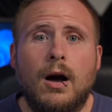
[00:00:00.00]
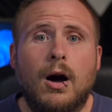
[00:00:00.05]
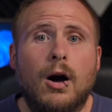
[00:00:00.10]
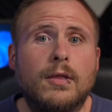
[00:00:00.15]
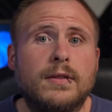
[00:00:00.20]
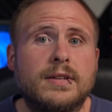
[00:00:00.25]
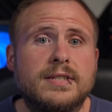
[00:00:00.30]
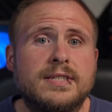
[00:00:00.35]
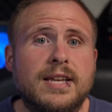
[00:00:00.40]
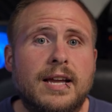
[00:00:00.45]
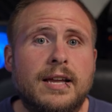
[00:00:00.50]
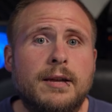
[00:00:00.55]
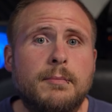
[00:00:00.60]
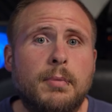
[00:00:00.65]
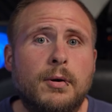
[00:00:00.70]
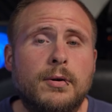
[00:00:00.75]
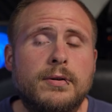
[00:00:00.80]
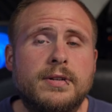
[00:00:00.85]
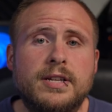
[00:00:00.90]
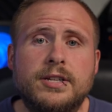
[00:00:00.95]
On the second
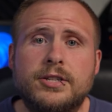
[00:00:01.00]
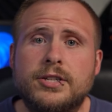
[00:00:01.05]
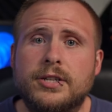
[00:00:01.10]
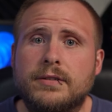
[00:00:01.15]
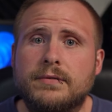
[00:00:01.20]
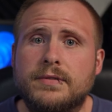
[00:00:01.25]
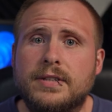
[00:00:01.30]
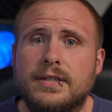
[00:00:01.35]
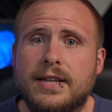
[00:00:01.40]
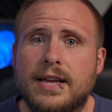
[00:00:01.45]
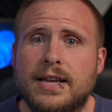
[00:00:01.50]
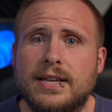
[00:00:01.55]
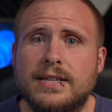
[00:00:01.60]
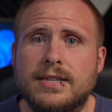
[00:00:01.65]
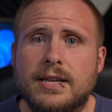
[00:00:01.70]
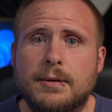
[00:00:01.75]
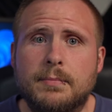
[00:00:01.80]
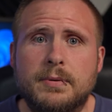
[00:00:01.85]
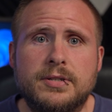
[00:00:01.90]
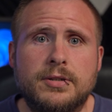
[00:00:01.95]
partition of today's
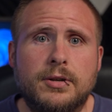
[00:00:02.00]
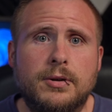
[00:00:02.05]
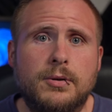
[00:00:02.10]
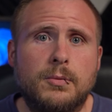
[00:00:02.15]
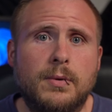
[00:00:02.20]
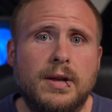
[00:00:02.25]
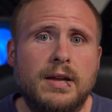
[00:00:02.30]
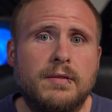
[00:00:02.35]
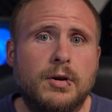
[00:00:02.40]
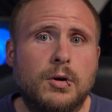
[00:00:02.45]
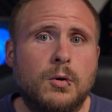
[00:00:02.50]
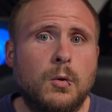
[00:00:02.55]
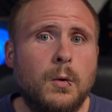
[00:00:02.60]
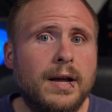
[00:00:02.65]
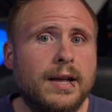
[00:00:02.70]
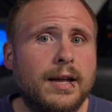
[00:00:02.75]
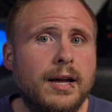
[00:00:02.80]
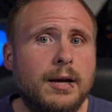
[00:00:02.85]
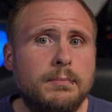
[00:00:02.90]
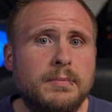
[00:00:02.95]
episode, we have a
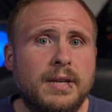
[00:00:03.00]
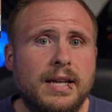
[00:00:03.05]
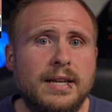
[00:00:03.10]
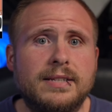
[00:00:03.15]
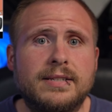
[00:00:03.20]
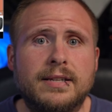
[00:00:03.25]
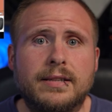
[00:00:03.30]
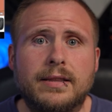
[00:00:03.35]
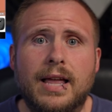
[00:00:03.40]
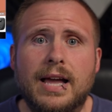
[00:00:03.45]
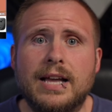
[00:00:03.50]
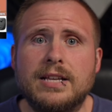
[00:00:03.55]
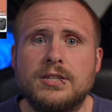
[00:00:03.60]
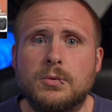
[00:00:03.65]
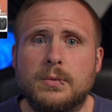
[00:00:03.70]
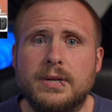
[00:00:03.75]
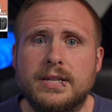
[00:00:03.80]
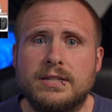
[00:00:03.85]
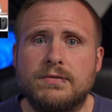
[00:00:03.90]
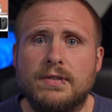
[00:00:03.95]
quick update to last
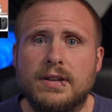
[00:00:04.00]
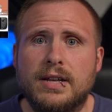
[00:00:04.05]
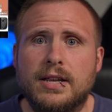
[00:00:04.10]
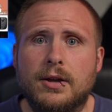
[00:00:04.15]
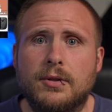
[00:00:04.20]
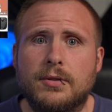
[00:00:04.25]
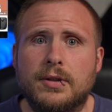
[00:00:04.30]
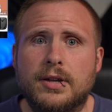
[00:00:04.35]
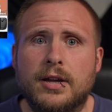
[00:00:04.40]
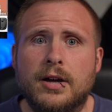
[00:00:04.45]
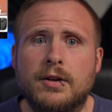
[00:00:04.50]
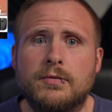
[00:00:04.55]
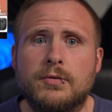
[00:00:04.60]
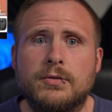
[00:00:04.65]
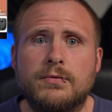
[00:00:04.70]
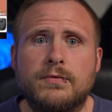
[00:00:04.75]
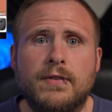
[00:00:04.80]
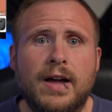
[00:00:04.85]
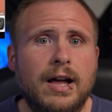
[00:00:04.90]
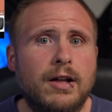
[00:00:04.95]
week's video that
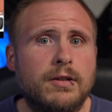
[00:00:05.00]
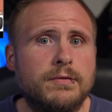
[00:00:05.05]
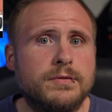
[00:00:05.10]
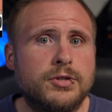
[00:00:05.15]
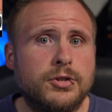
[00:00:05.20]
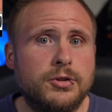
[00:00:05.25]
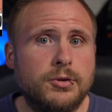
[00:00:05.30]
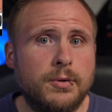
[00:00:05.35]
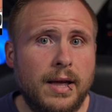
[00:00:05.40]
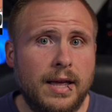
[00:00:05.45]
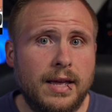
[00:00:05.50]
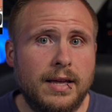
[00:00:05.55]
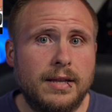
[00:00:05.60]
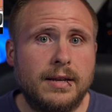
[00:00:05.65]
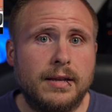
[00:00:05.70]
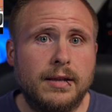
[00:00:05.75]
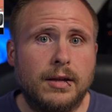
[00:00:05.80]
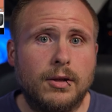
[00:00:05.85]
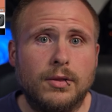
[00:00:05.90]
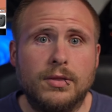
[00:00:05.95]
covered Valve's new
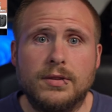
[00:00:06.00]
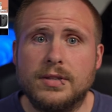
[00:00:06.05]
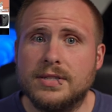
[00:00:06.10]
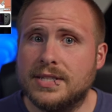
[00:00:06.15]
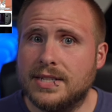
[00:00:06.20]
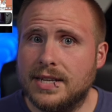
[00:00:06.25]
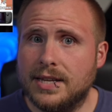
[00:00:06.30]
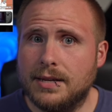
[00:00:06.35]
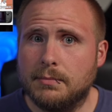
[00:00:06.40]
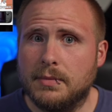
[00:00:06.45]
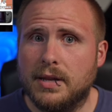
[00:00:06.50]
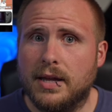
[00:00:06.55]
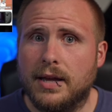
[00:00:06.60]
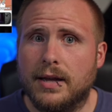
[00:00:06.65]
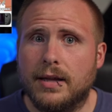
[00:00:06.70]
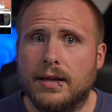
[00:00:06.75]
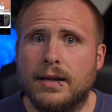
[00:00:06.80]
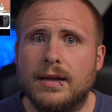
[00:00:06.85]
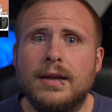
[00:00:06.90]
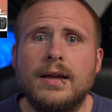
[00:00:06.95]
handheld, the Steam
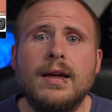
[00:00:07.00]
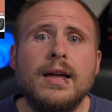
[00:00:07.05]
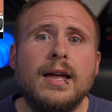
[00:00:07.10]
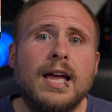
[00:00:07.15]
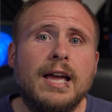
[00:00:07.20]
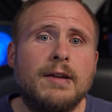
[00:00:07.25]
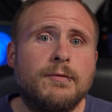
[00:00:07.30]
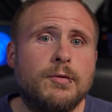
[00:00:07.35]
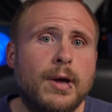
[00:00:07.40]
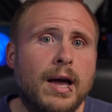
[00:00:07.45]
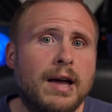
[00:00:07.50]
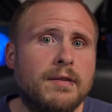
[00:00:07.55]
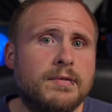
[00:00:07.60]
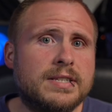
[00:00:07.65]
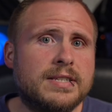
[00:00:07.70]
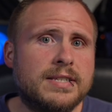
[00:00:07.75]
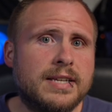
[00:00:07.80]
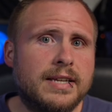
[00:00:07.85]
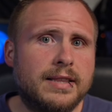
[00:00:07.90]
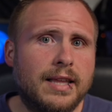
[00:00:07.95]
Deck. If you
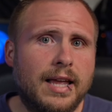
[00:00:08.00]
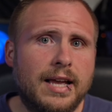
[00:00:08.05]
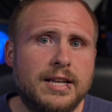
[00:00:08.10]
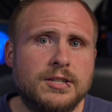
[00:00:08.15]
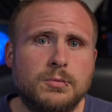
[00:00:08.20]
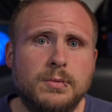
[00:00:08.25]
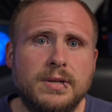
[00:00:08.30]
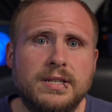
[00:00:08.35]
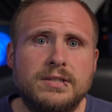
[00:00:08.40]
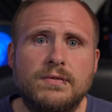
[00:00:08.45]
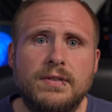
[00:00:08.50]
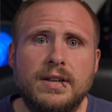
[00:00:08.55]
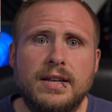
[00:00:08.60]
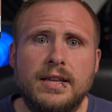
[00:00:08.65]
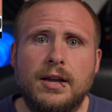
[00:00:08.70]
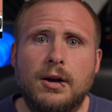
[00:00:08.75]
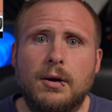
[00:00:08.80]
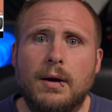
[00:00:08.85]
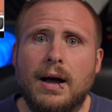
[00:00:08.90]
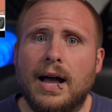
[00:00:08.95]
haven't seen last week's
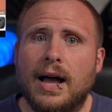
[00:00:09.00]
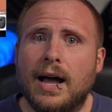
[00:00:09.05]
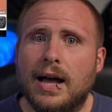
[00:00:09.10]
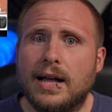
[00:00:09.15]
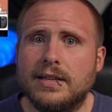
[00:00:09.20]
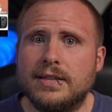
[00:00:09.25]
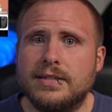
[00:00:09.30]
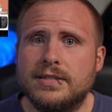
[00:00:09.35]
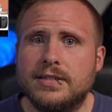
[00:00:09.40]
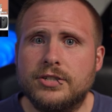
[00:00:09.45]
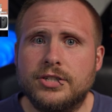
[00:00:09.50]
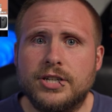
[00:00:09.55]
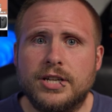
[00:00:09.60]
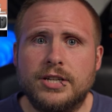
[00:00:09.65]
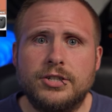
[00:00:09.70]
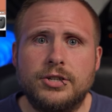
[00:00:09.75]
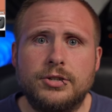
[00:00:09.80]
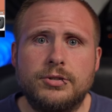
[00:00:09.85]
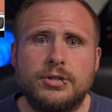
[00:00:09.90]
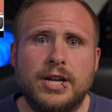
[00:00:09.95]
video, I highly
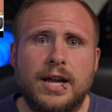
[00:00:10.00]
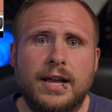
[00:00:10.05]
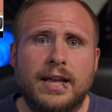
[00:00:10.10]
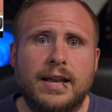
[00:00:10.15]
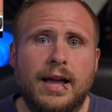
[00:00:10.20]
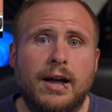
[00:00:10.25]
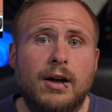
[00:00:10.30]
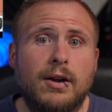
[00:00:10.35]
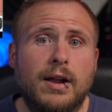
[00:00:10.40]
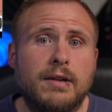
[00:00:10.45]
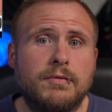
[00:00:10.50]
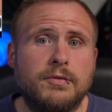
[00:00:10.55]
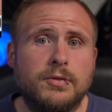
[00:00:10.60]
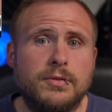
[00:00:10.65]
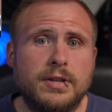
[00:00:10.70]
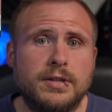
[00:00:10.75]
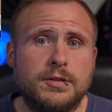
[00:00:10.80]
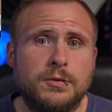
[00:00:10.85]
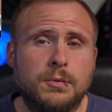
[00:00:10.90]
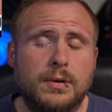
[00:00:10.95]
suggest you check it out after
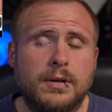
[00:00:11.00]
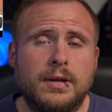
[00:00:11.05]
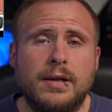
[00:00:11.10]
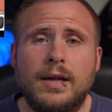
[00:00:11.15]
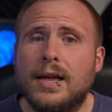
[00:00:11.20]
this one.